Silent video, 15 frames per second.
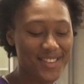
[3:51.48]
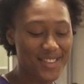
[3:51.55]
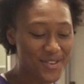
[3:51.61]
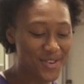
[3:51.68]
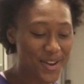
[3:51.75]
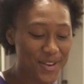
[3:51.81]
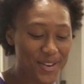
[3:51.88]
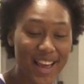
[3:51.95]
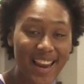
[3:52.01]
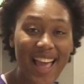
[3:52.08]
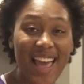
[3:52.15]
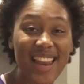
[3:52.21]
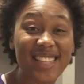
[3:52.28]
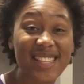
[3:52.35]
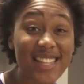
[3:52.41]
You know, you gotta
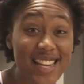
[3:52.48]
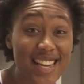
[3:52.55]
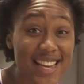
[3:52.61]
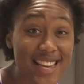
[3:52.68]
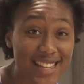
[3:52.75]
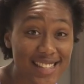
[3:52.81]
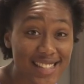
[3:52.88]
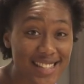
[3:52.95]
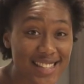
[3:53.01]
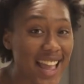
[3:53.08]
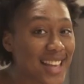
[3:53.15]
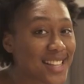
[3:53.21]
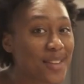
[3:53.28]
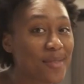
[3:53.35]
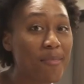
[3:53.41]
have the cheese.
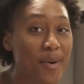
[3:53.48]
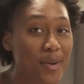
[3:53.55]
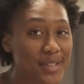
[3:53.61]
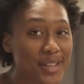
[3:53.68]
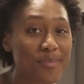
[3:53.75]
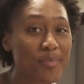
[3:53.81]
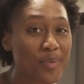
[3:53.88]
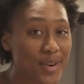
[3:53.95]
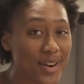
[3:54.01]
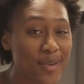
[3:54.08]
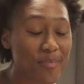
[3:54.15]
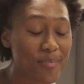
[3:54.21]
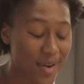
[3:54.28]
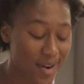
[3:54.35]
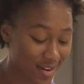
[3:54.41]
That's the most
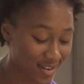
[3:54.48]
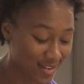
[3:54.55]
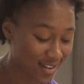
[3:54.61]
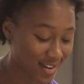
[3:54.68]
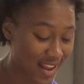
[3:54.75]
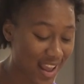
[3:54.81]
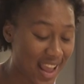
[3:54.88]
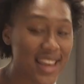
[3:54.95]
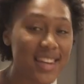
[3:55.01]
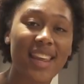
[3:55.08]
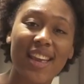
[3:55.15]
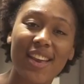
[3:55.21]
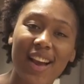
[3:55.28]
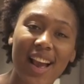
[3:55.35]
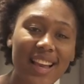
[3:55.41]
important part. And
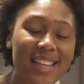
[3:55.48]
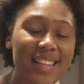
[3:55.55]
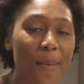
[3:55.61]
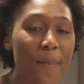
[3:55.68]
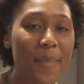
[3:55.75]
then you get the